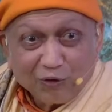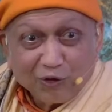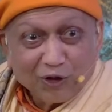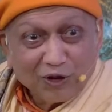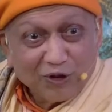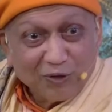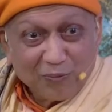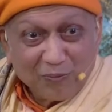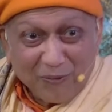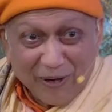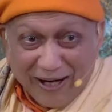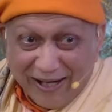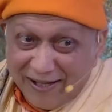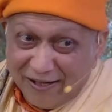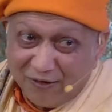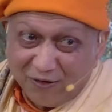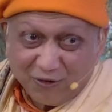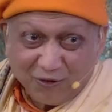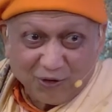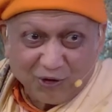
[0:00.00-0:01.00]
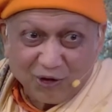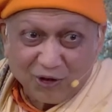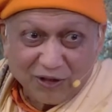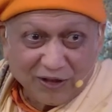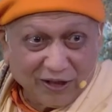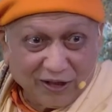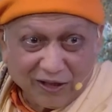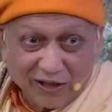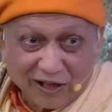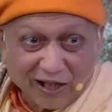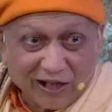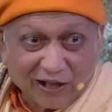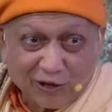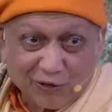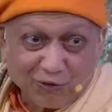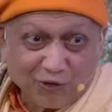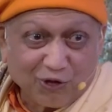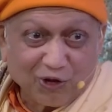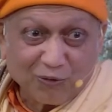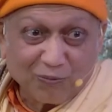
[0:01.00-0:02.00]
it was meant for the
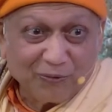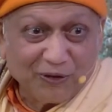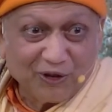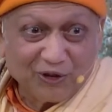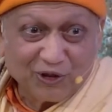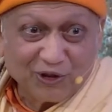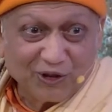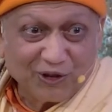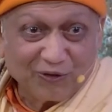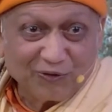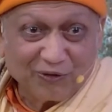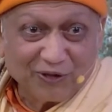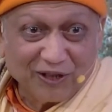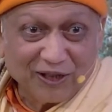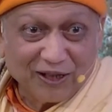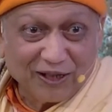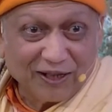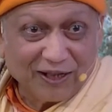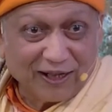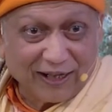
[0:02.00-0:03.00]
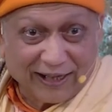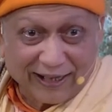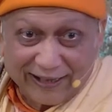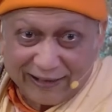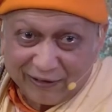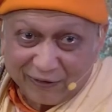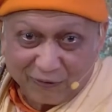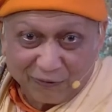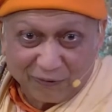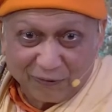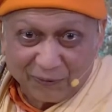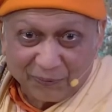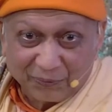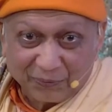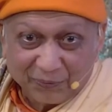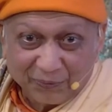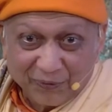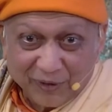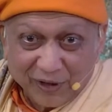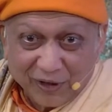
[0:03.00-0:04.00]
transformation of their life.